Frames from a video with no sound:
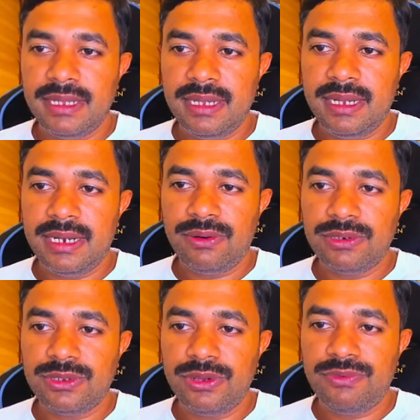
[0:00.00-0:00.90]
And
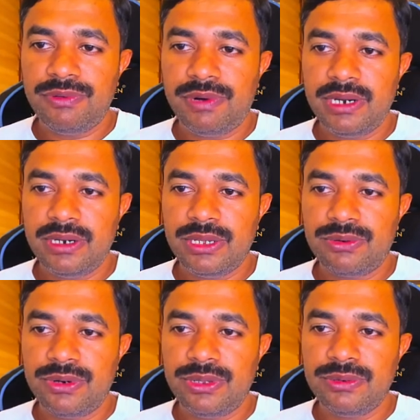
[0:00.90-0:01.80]
also if you want, you
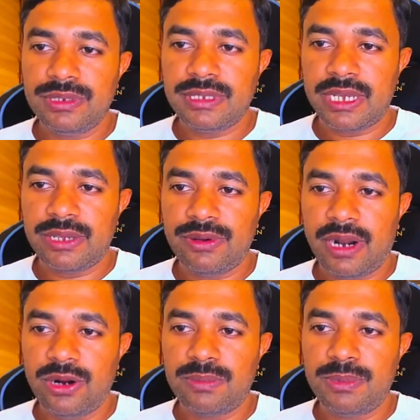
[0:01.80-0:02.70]
could use secure
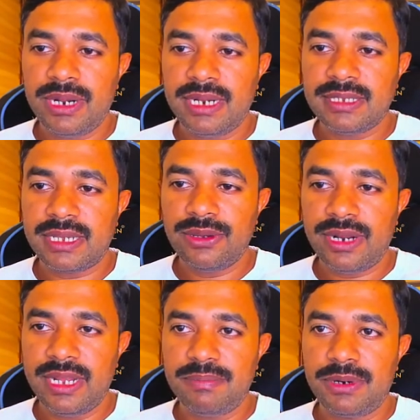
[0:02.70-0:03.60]
output and secure
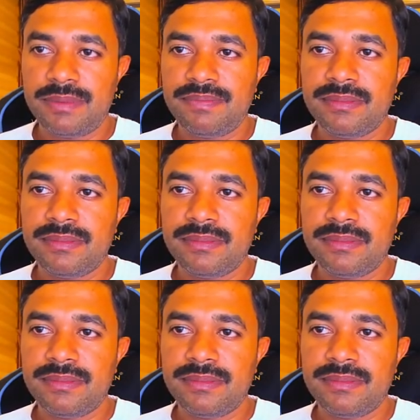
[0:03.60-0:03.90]
input.